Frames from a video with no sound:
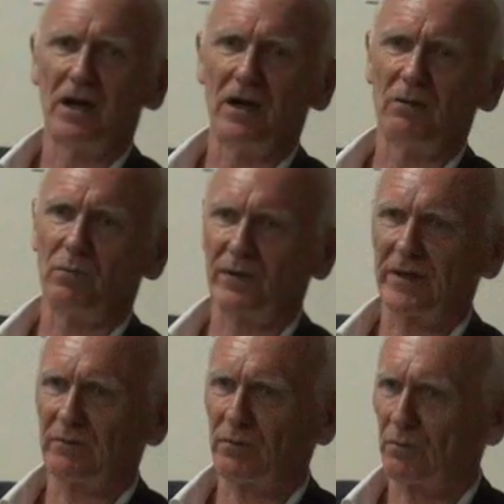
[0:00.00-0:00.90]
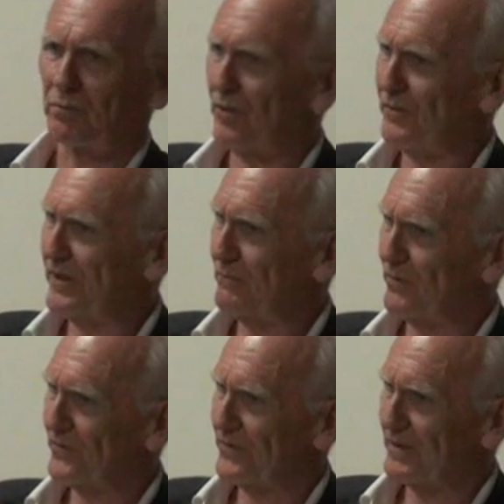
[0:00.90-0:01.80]
what profit it
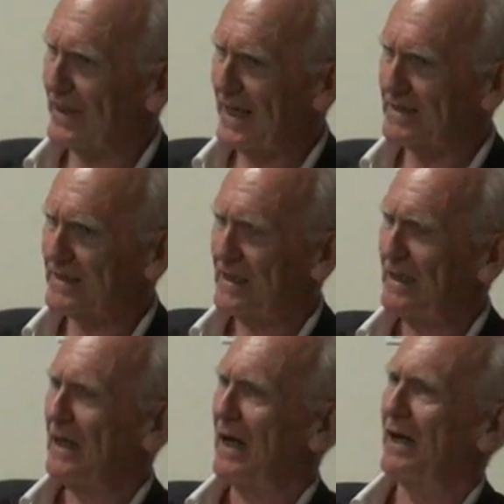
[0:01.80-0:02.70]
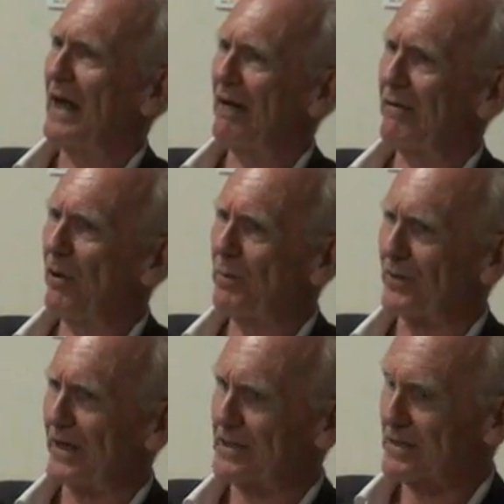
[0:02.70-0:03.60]
wants to get, and how it
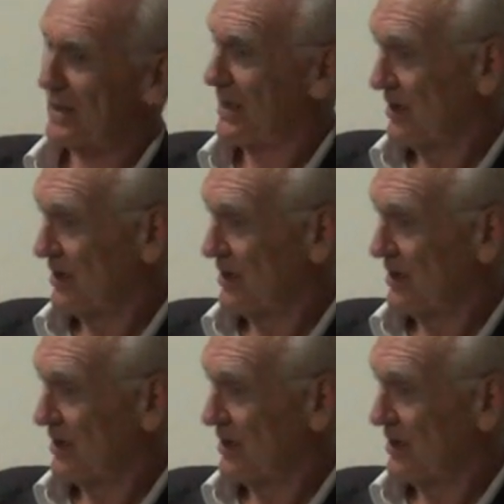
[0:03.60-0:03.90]
operates.